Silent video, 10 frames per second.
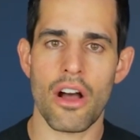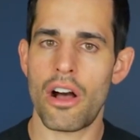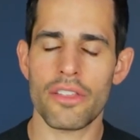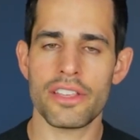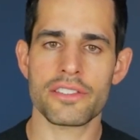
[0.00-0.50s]

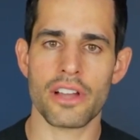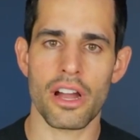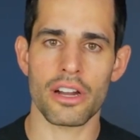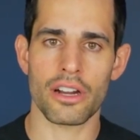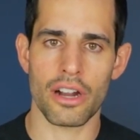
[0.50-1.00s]
all these
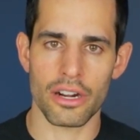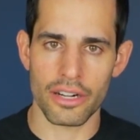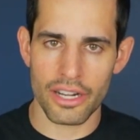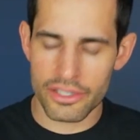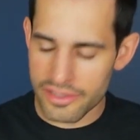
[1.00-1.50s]
are
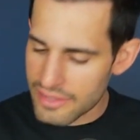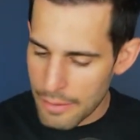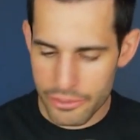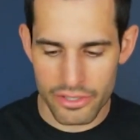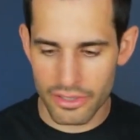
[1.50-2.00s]
are
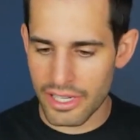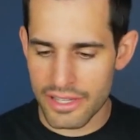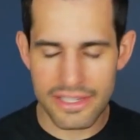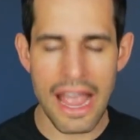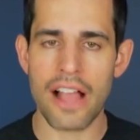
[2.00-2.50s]
exceptionally
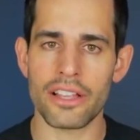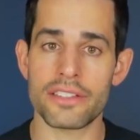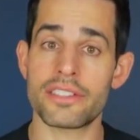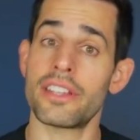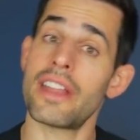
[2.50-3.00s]

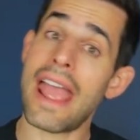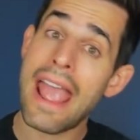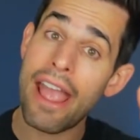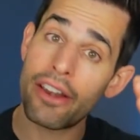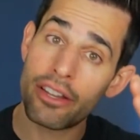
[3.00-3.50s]
talented
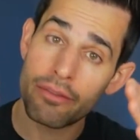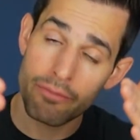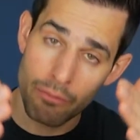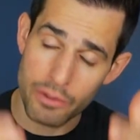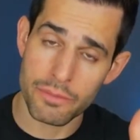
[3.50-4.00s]
and
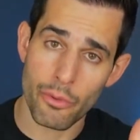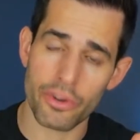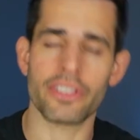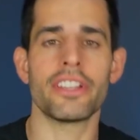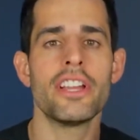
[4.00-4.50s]
most
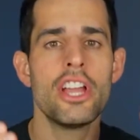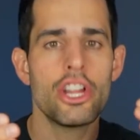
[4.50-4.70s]
importantly,